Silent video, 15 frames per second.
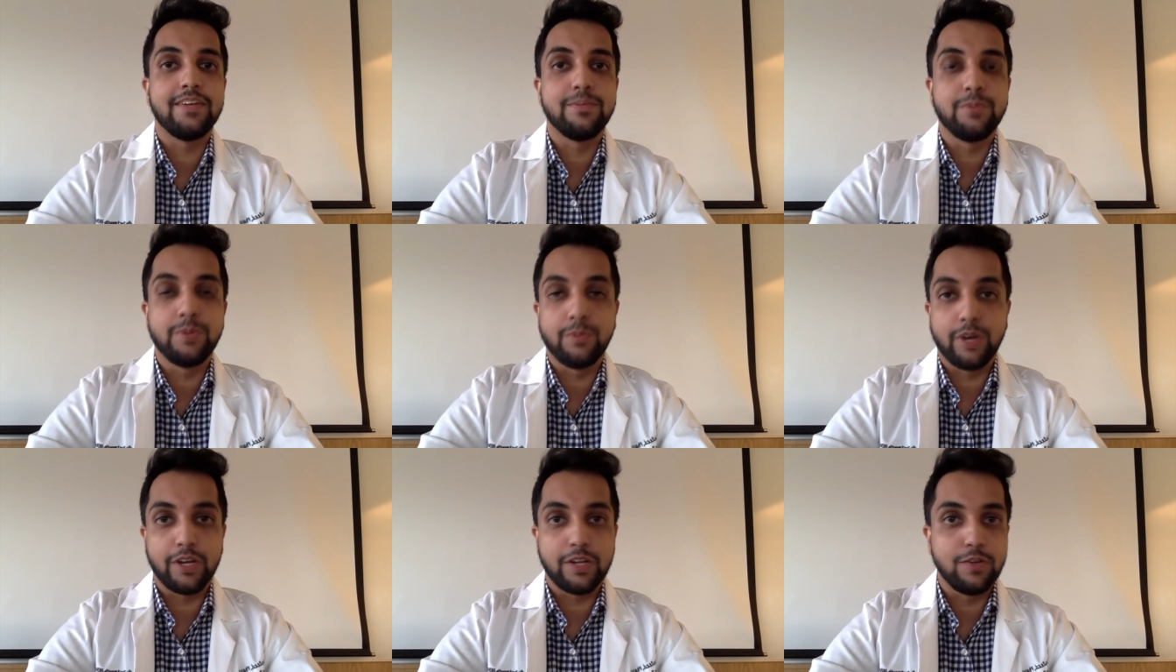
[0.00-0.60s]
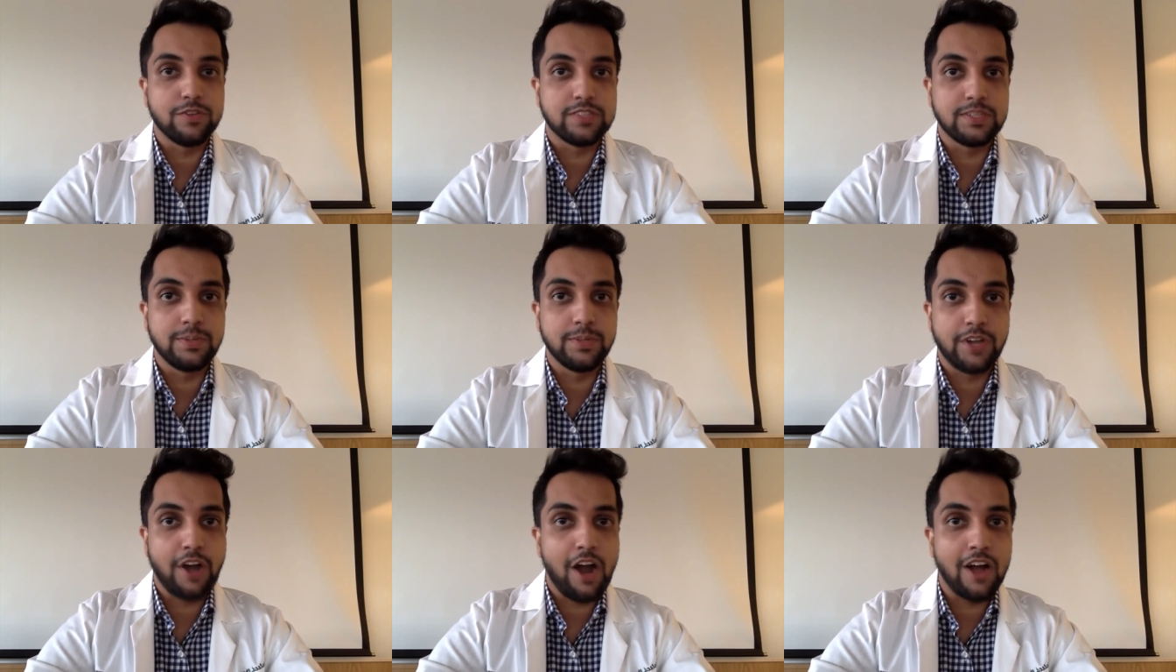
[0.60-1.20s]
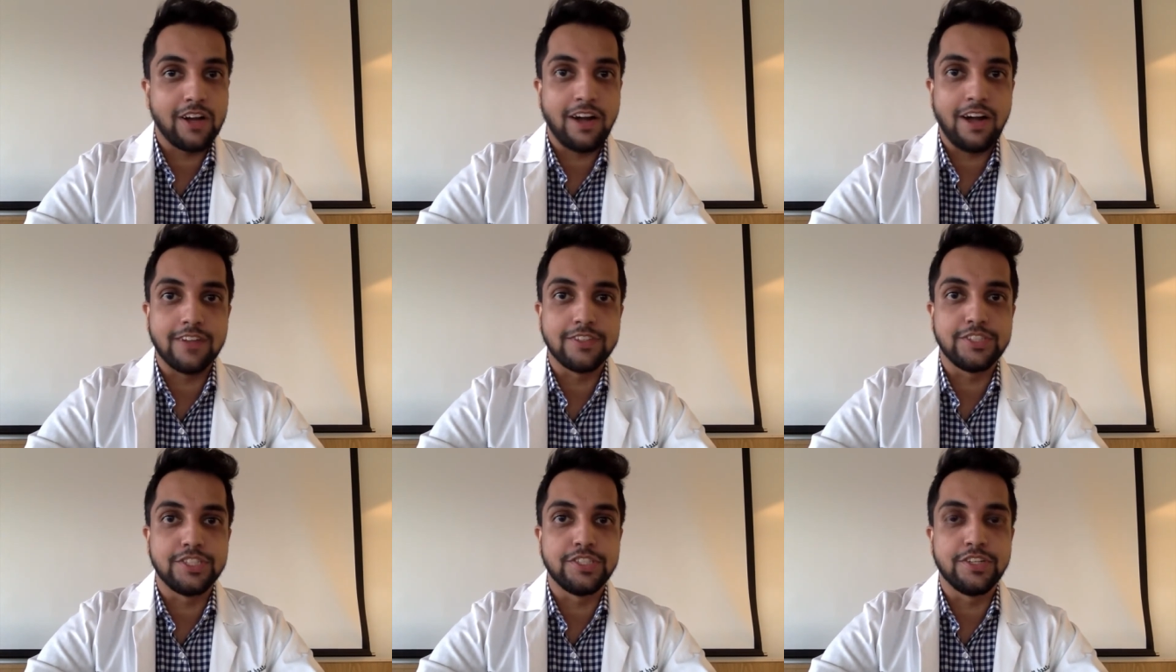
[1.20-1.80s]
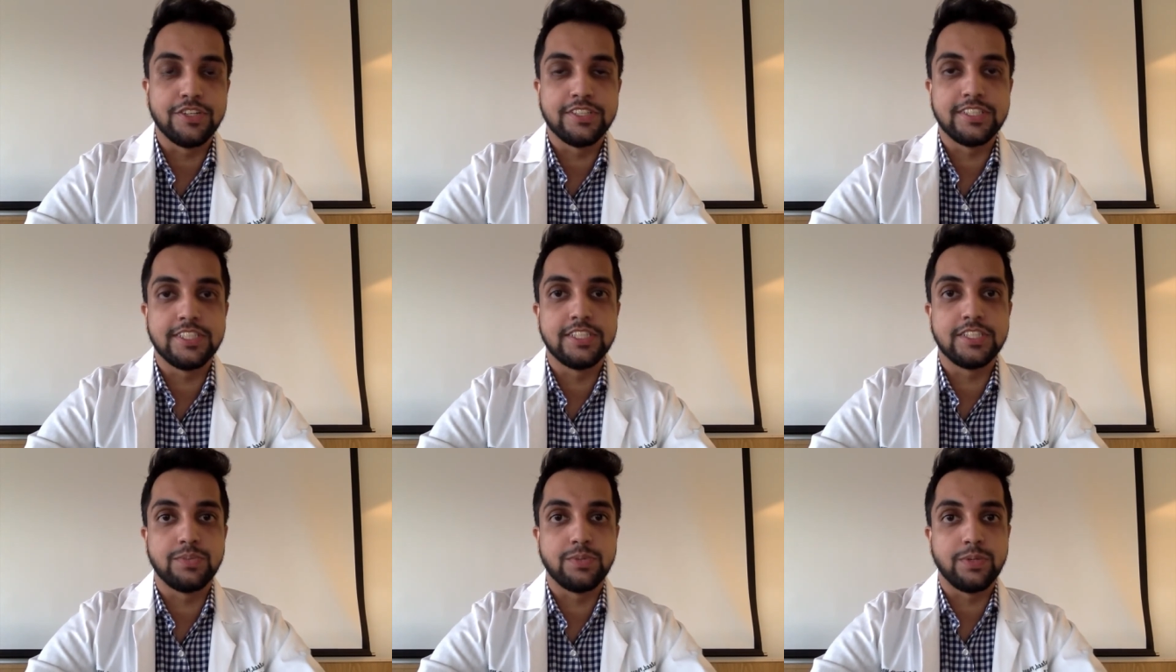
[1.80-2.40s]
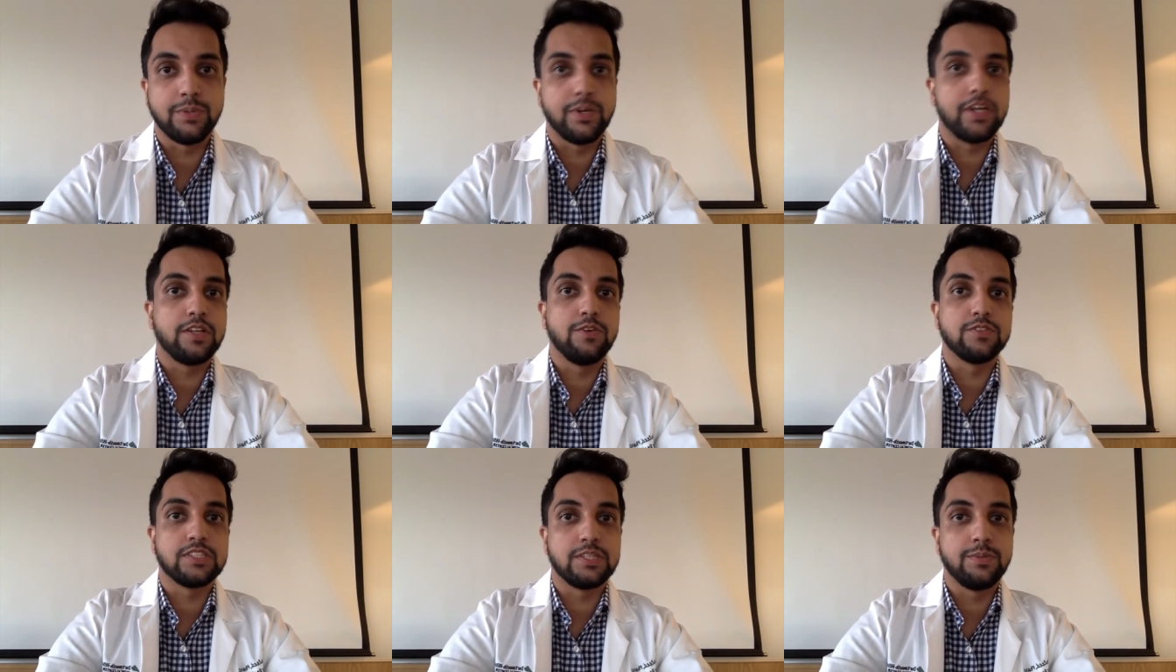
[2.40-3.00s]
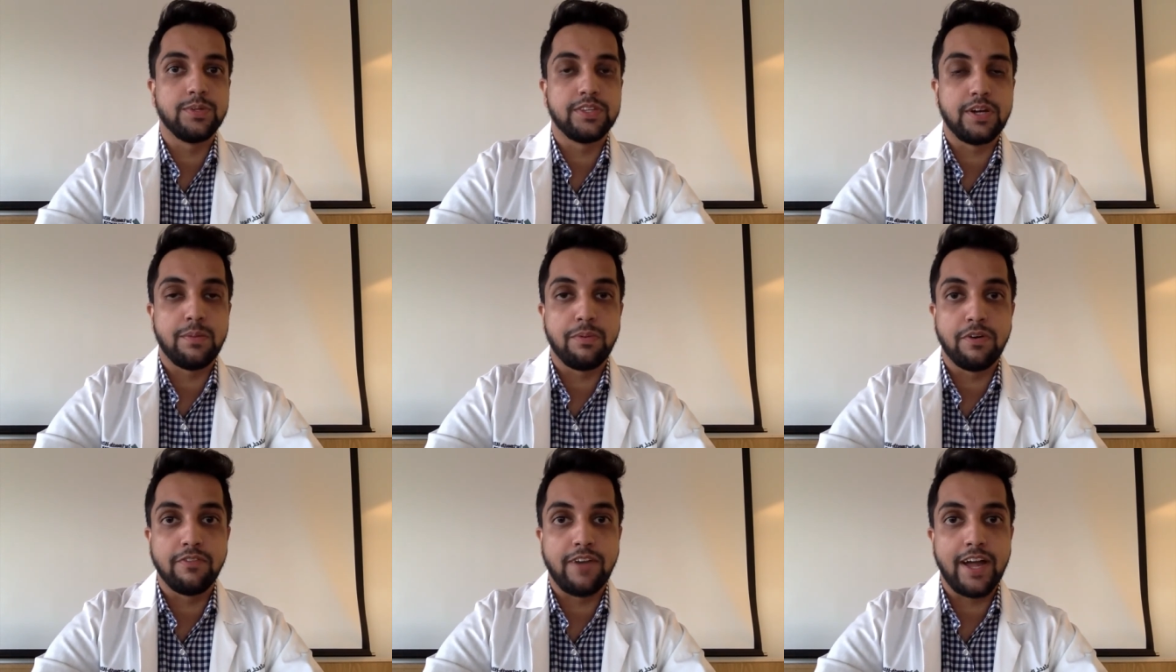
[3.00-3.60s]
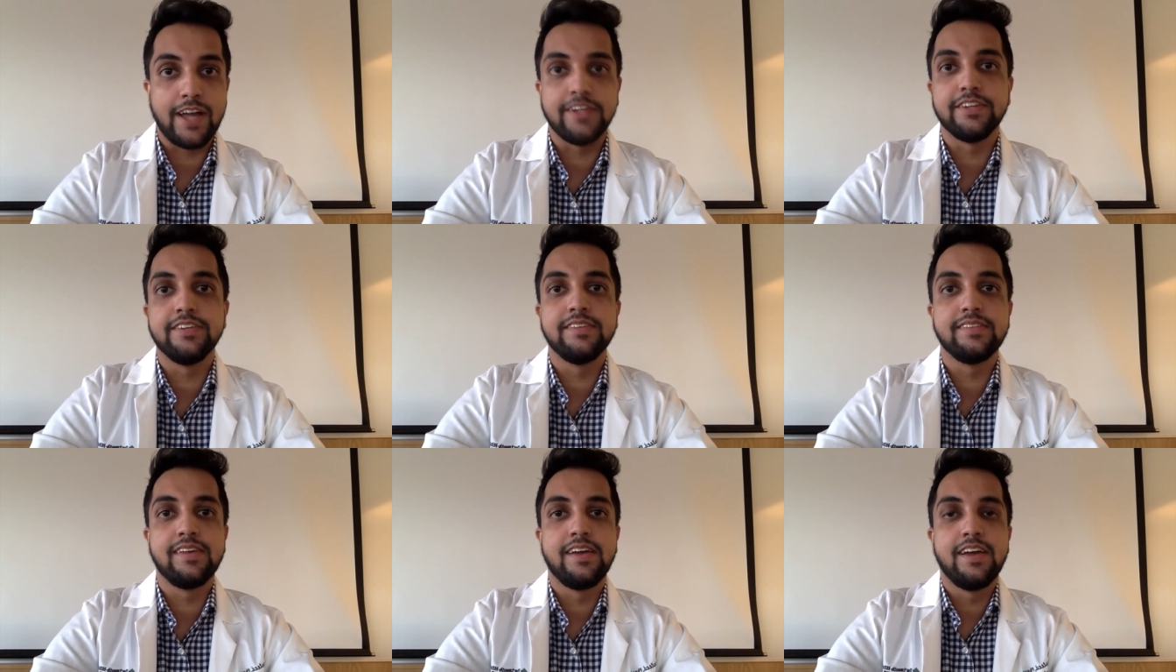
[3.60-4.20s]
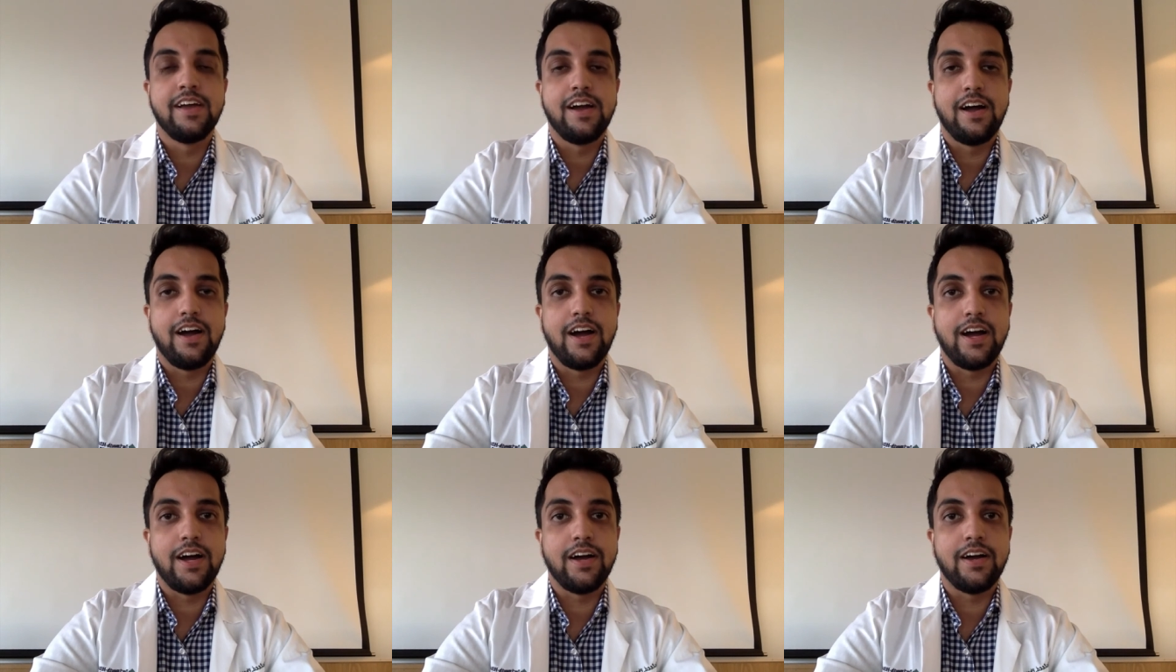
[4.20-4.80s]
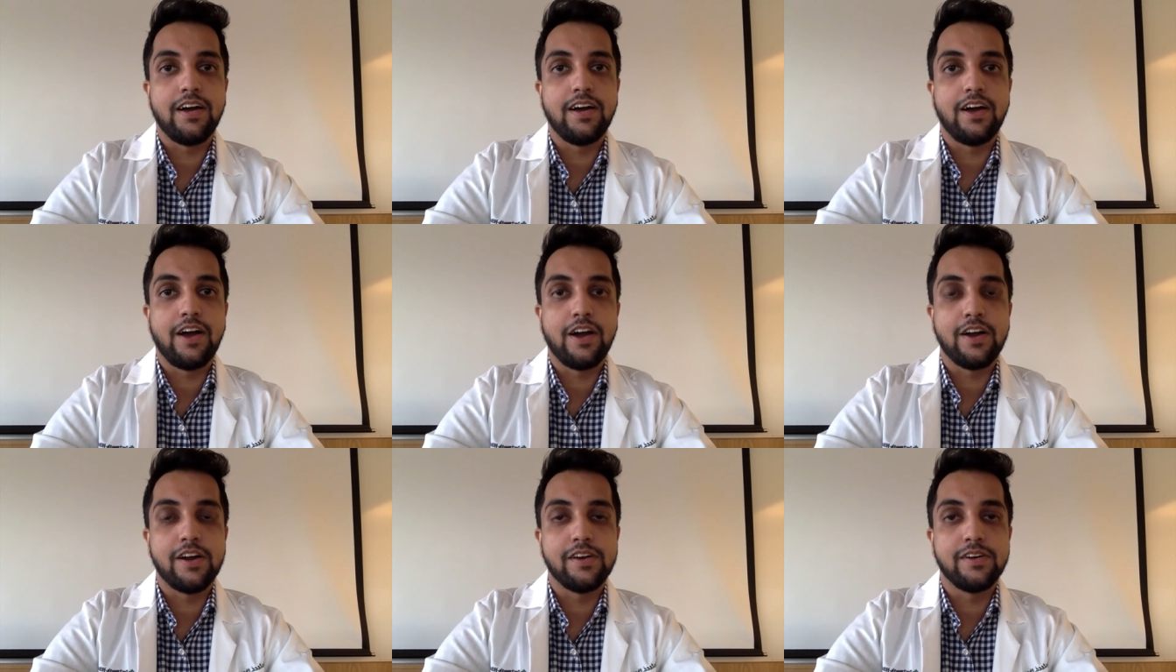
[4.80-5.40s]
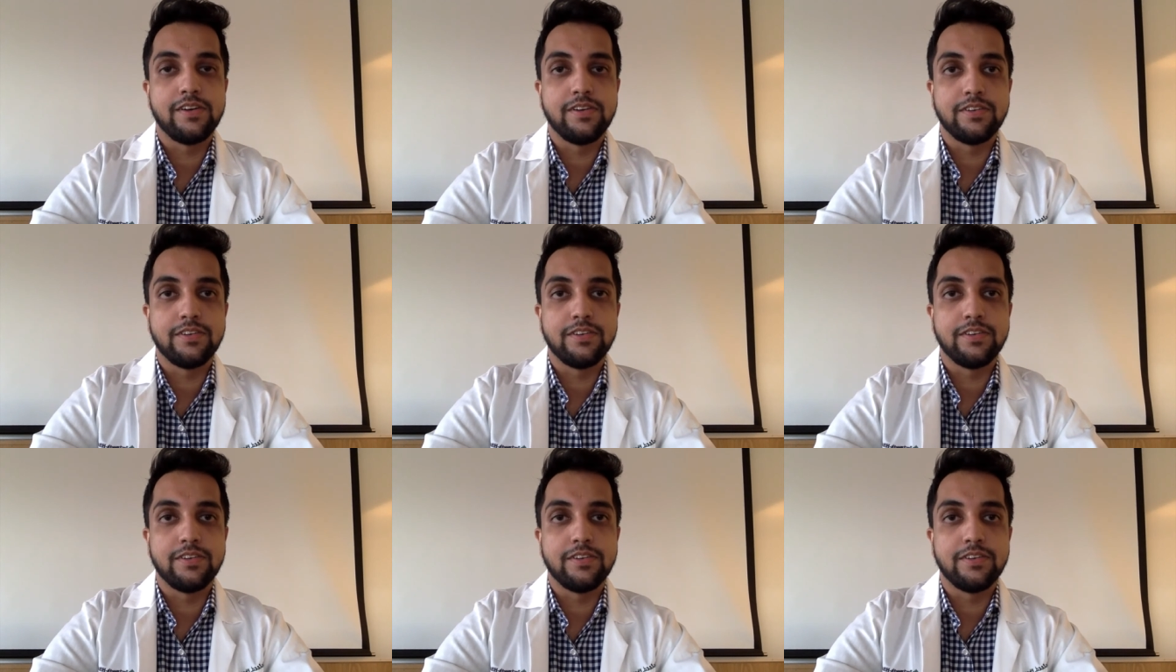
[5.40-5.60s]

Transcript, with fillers: we work closely with our oncology nurses, we work closely with our providers, our